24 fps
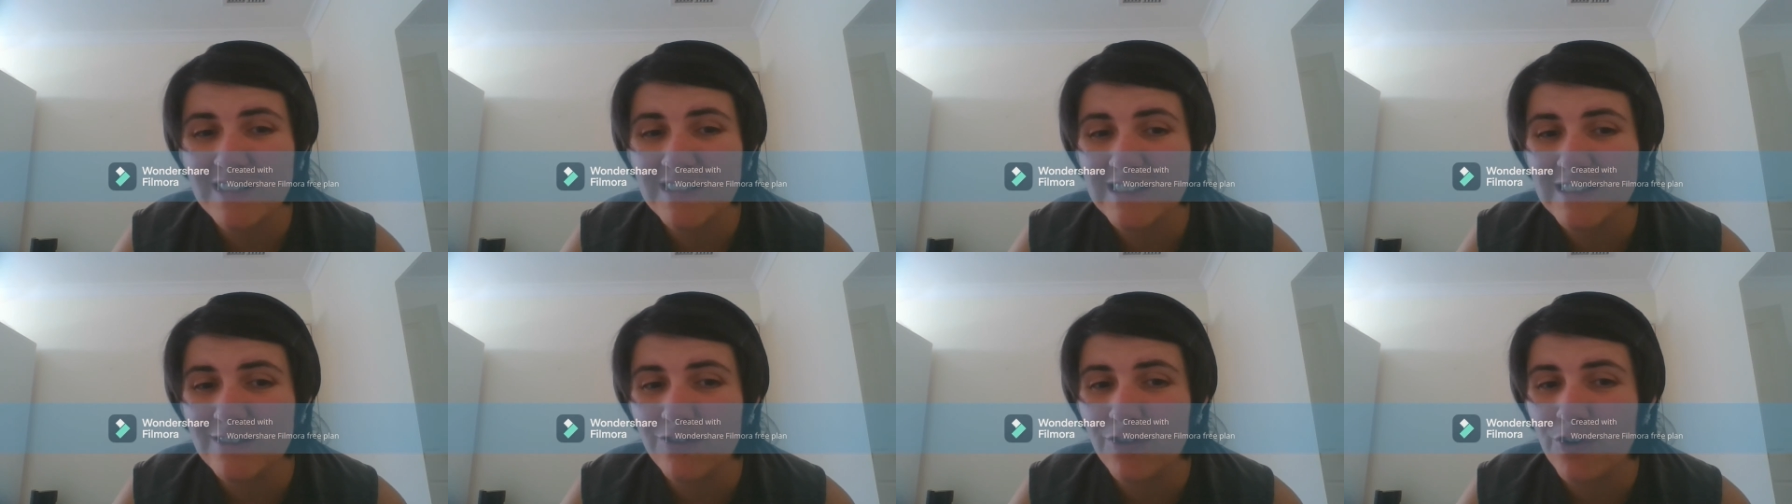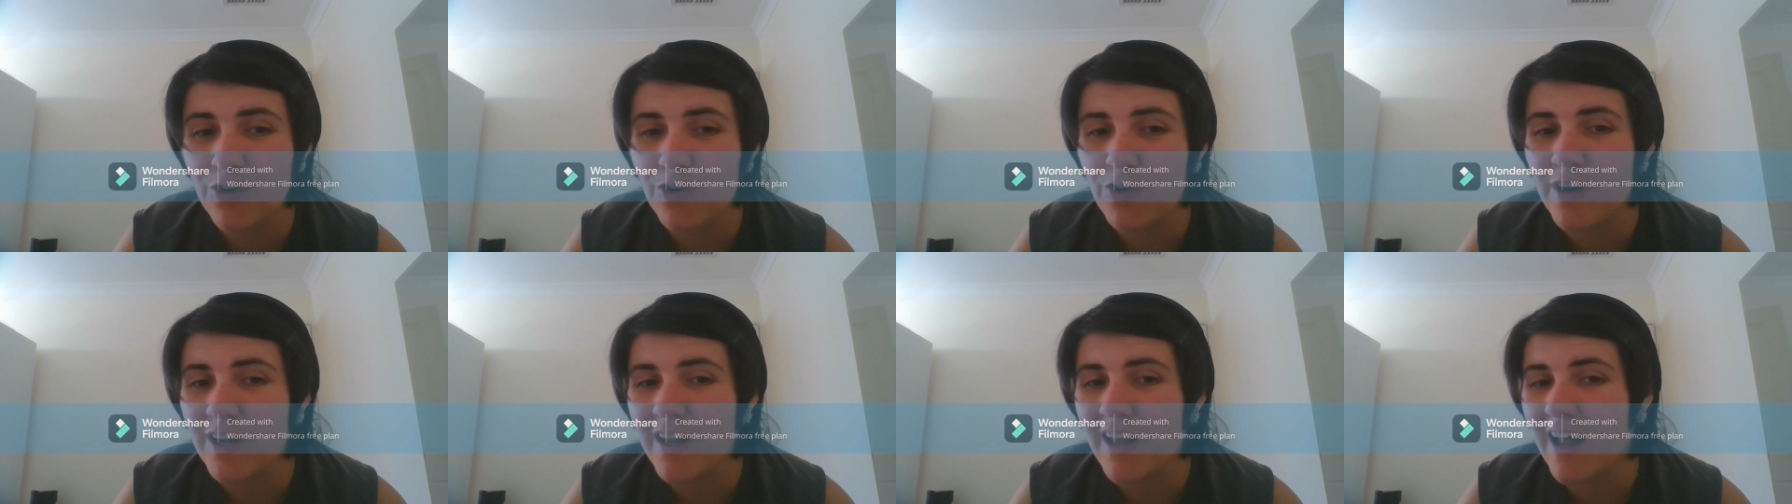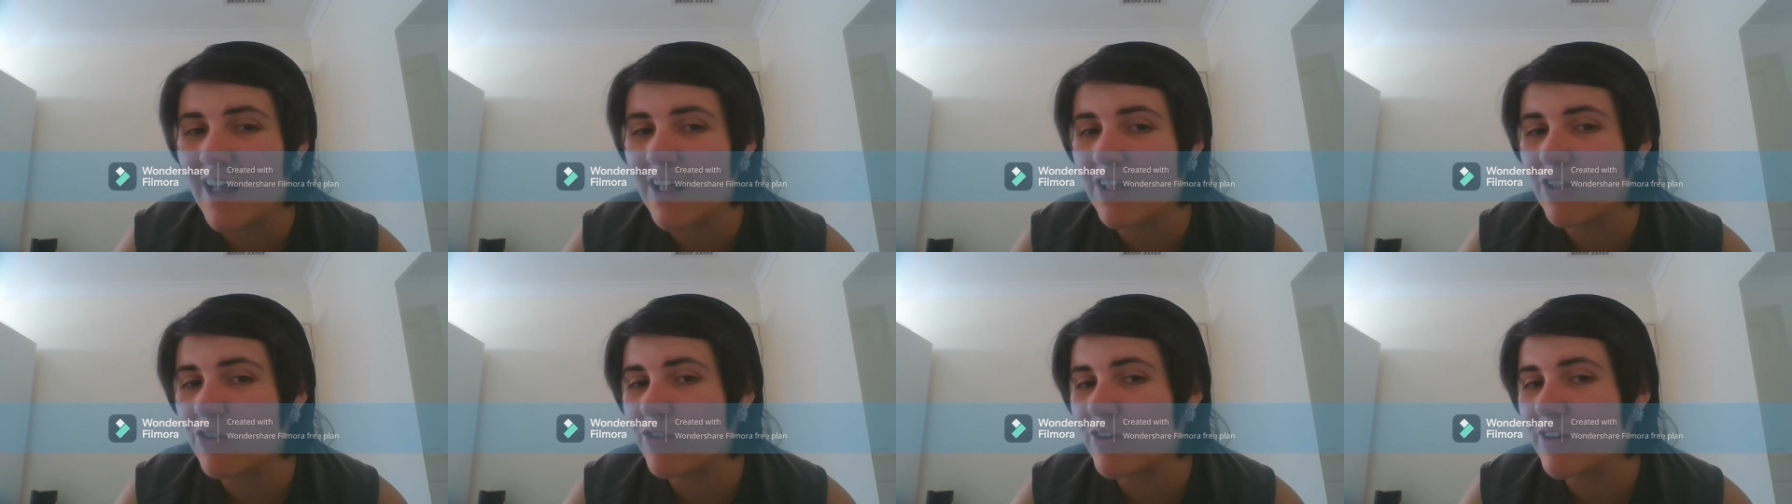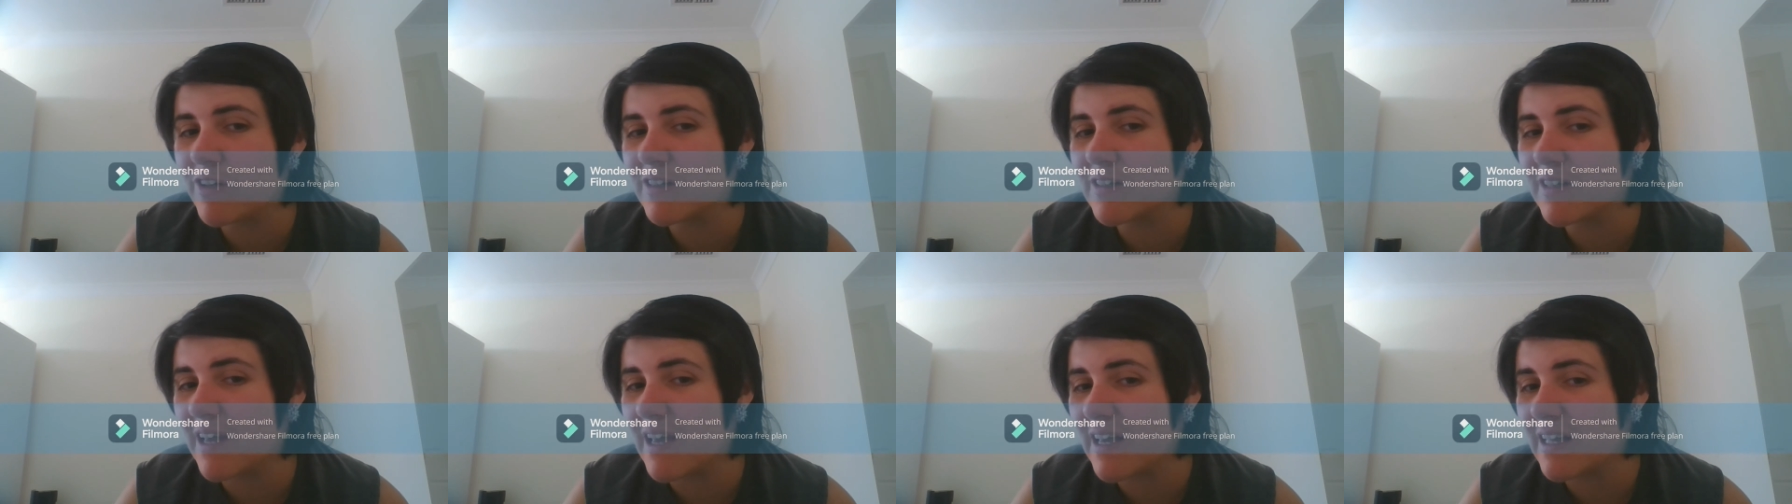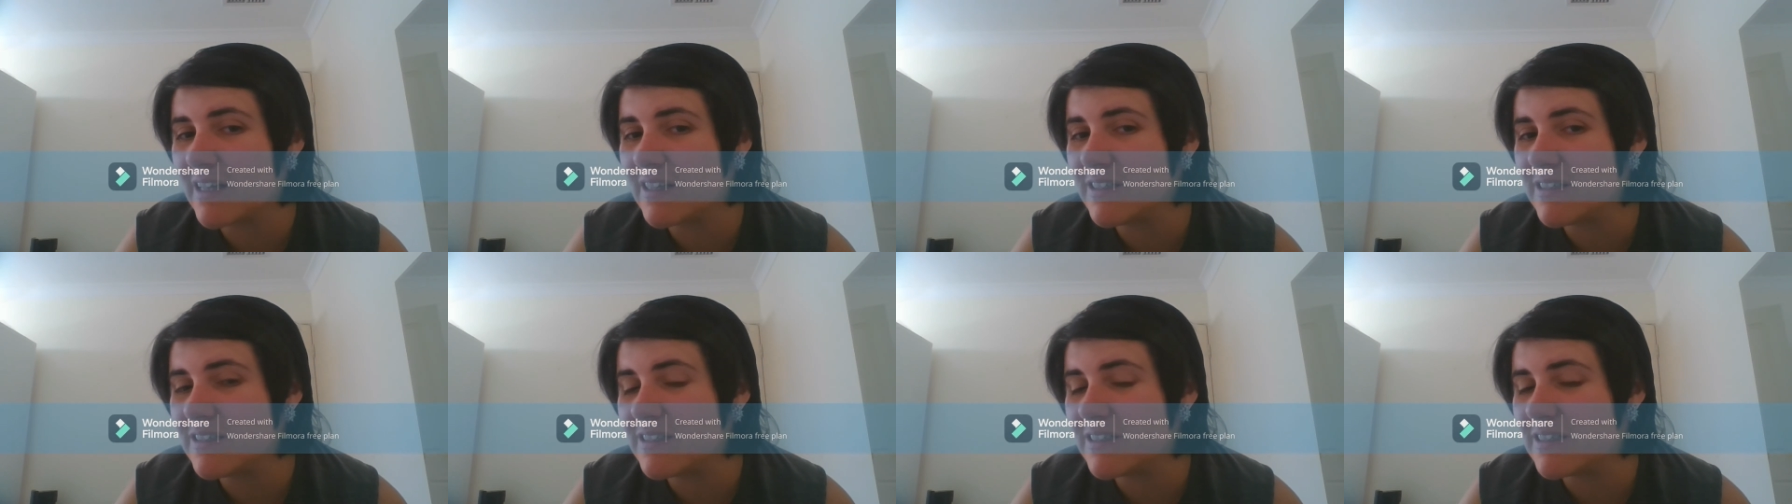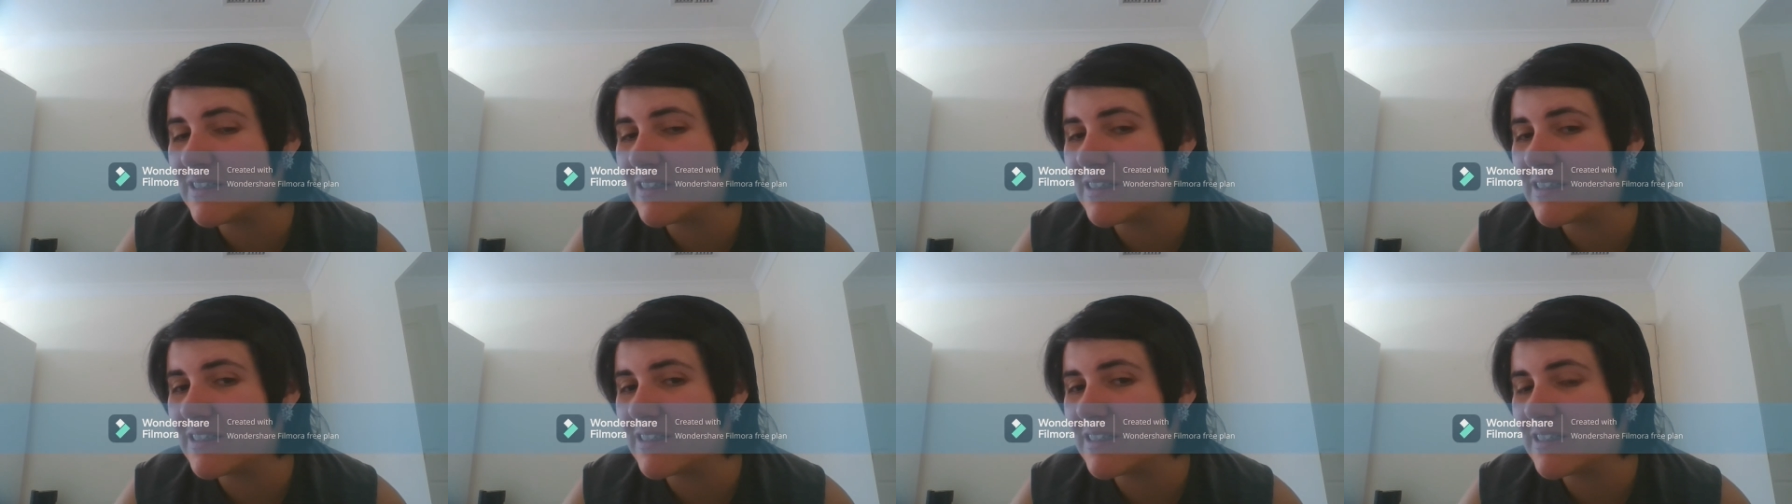is very calorie
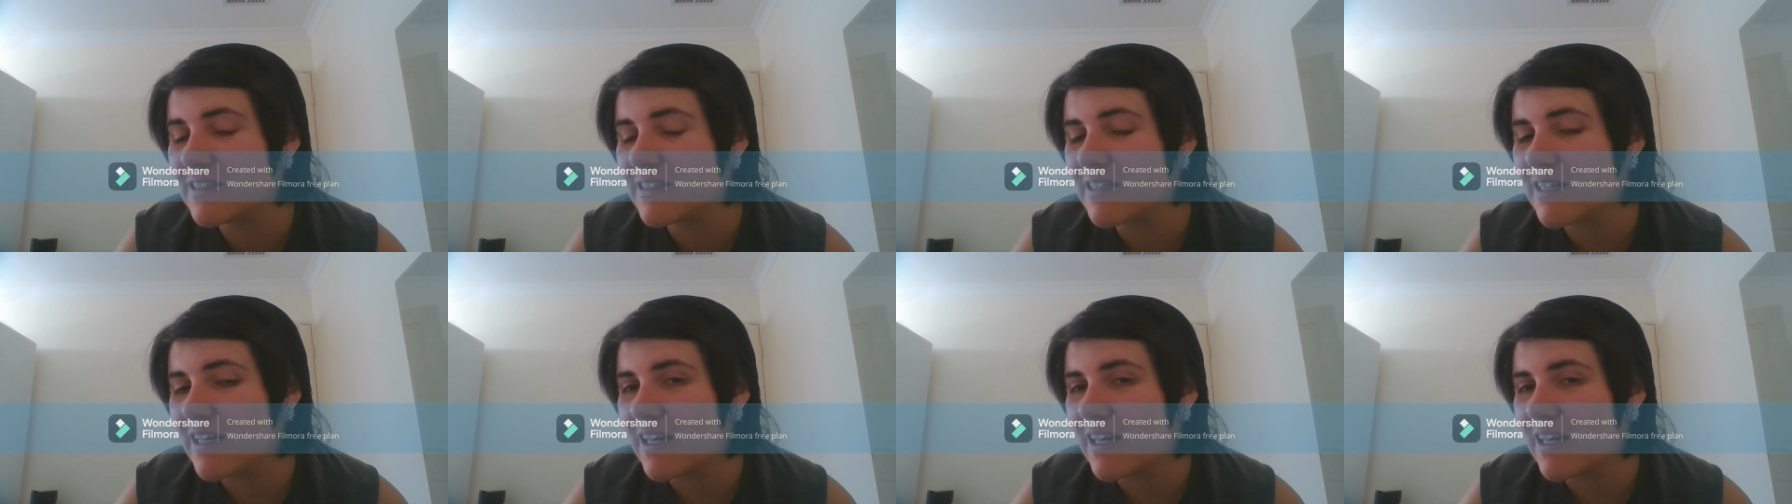dense,